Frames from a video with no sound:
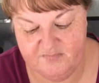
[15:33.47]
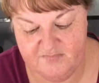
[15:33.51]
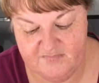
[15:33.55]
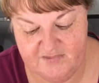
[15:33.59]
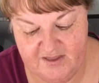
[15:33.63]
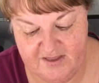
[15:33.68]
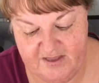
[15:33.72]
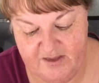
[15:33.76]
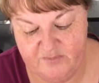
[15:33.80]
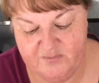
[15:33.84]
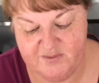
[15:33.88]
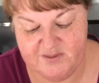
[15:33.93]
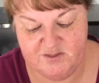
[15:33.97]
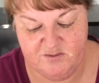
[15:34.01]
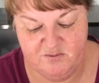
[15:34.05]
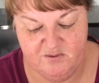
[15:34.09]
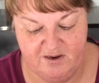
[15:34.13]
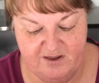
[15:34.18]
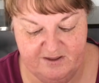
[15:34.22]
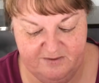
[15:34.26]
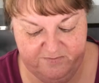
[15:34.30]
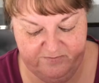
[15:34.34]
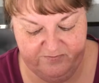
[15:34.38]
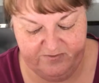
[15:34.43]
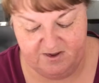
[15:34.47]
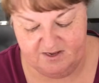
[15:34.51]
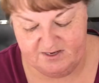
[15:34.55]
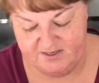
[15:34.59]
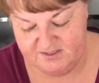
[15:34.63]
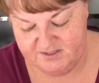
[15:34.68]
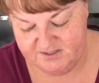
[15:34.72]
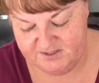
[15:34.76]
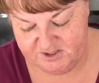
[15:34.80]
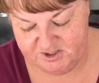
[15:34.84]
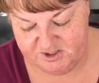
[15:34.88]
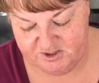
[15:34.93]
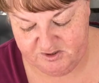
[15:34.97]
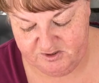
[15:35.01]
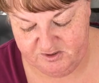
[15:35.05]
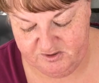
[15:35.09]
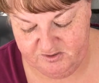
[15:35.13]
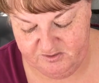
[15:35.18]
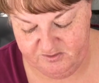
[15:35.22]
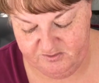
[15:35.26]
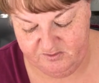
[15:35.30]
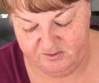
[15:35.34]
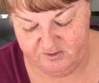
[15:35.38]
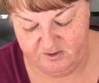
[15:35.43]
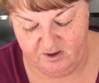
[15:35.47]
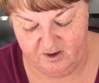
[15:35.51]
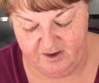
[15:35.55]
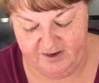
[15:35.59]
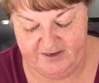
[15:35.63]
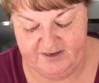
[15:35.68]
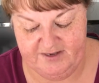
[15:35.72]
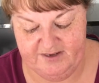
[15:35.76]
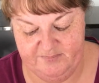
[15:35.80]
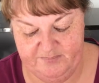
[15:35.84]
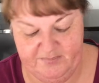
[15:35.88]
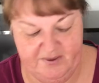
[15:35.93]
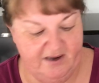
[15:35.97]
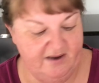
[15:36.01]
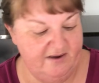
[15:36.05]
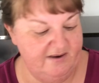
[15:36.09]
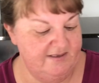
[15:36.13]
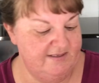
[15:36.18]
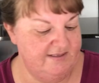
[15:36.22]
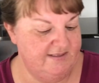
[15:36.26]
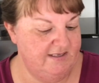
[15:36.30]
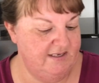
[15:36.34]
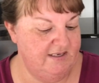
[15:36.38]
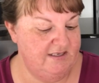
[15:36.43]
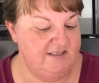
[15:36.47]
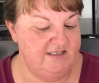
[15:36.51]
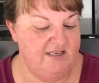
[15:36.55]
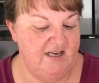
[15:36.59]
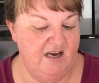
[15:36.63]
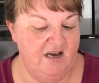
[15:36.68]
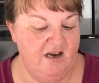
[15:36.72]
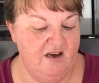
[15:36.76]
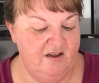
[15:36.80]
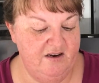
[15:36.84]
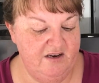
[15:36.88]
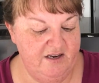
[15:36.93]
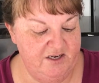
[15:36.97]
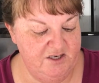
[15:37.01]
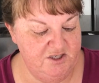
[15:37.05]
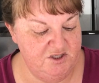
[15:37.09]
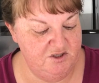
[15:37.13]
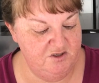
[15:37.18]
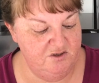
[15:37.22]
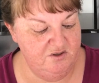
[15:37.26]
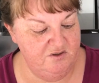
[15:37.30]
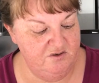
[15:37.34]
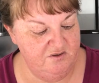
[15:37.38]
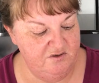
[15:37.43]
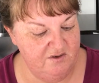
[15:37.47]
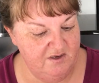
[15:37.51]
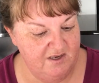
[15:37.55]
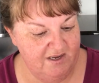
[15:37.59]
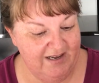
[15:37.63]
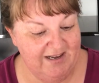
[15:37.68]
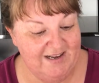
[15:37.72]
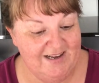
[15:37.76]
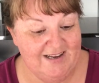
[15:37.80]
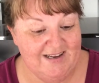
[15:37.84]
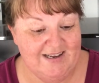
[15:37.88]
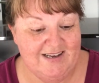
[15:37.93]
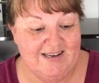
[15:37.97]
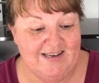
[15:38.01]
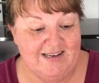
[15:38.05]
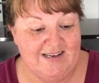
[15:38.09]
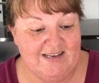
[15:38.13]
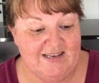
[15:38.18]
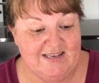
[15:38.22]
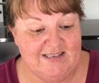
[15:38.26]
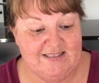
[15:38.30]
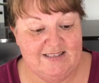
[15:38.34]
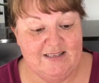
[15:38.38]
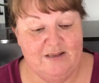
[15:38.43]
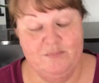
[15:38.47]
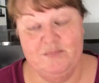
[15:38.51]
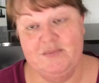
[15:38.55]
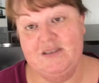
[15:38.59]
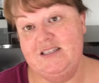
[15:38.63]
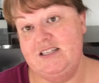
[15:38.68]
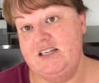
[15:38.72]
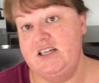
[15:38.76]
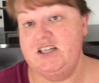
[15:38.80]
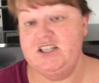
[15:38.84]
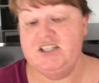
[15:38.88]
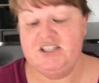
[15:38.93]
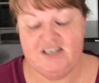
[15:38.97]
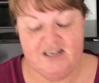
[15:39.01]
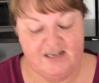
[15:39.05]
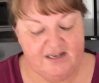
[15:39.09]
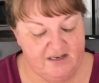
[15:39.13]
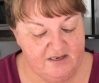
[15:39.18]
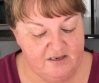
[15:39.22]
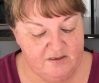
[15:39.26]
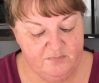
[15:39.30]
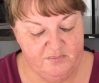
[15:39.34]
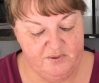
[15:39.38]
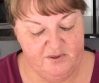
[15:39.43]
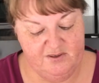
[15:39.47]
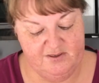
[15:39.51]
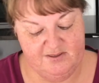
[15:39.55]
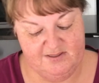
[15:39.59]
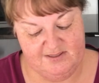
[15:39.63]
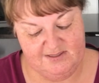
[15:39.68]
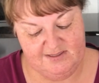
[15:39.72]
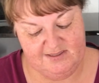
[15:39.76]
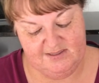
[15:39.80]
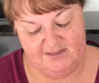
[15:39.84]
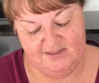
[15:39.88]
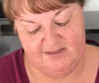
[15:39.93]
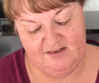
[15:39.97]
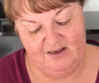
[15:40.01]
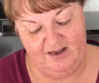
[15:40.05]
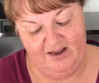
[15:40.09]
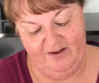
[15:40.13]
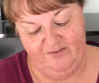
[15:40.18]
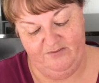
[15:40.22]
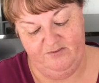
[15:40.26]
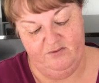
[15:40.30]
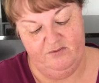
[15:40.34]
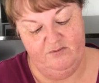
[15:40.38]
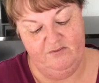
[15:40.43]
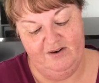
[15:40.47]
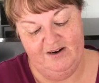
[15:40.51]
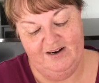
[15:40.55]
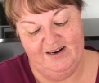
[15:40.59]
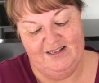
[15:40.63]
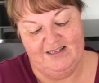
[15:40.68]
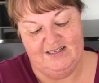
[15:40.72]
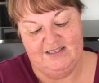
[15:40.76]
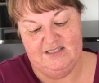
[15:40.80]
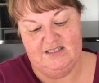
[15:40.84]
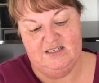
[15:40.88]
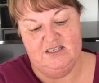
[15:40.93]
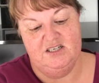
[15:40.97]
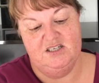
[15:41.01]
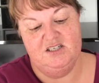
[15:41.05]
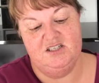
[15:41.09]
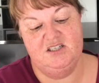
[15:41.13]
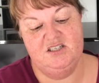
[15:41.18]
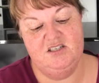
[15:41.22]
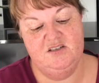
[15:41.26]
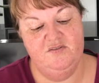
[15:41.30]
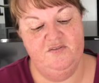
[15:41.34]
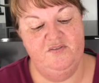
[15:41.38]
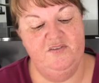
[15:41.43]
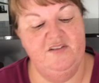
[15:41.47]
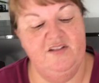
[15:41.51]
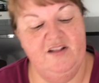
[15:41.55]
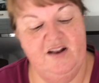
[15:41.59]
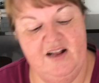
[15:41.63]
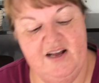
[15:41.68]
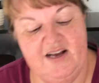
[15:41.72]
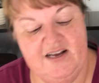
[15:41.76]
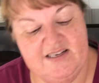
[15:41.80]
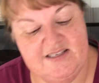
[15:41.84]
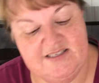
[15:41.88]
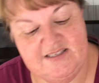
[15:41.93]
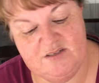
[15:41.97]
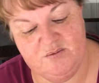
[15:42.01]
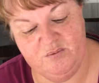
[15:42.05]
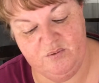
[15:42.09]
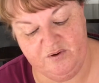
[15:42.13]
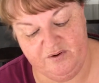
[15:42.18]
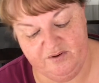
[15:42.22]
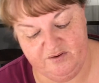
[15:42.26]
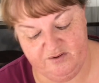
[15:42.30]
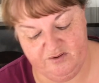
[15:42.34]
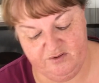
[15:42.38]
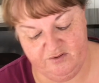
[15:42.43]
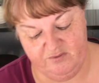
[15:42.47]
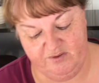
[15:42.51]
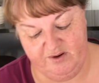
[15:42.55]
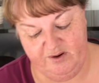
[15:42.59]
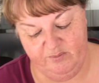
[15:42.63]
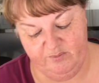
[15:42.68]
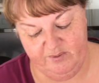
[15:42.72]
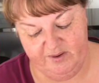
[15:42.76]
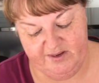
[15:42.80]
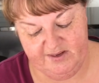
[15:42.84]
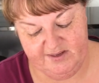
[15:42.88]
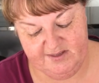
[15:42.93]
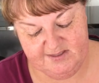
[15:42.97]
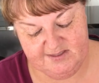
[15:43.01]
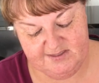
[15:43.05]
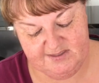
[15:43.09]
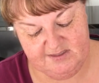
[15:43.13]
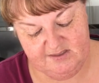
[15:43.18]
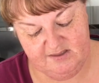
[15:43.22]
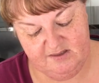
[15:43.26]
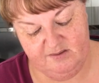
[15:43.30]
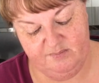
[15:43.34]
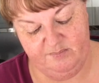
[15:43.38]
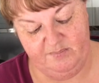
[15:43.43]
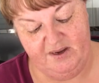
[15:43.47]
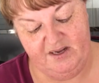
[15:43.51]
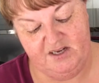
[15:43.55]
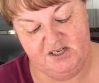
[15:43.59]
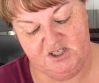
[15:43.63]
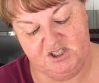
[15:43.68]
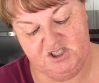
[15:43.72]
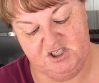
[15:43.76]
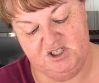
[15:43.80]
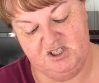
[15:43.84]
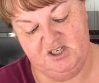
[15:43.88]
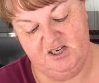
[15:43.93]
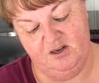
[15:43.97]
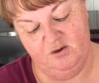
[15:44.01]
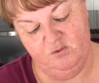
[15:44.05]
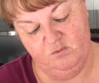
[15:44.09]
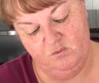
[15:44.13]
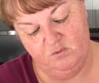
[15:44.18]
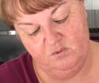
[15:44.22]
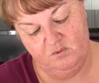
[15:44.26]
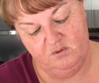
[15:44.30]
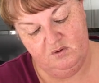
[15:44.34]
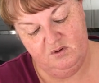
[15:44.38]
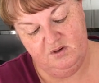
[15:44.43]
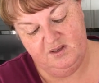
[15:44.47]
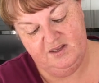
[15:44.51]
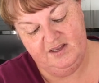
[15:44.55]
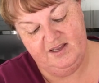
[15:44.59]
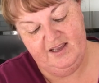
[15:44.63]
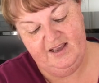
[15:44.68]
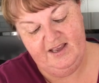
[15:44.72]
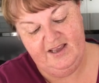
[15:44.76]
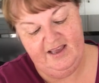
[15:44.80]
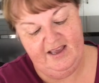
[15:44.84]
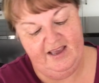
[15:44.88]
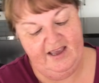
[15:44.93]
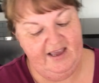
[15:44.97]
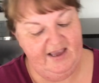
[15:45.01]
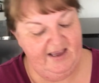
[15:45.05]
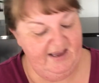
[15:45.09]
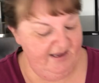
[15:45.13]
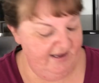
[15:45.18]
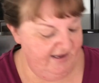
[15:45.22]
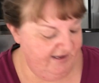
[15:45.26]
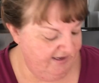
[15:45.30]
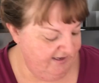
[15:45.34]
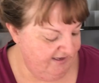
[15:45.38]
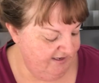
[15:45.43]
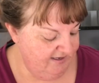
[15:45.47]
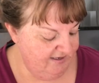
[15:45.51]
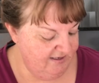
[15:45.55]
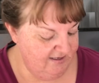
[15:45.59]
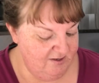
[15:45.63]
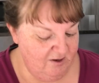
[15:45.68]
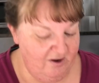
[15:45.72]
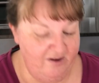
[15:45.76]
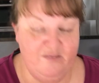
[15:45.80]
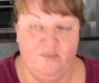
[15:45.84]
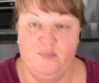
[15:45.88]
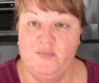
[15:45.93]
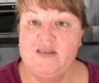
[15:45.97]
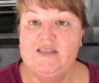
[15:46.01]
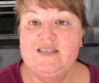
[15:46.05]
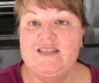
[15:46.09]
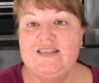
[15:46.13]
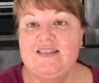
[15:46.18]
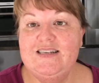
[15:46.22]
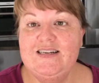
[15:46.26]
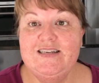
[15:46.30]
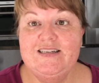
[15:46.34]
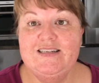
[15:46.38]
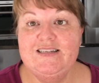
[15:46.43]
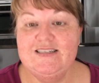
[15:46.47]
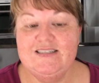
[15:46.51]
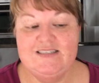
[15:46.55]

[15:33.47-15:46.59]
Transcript: It was really fun to kind of be able to sit down and do some stitching, because I haven't really stitched for the last 3 weeks much at all, and I've missed it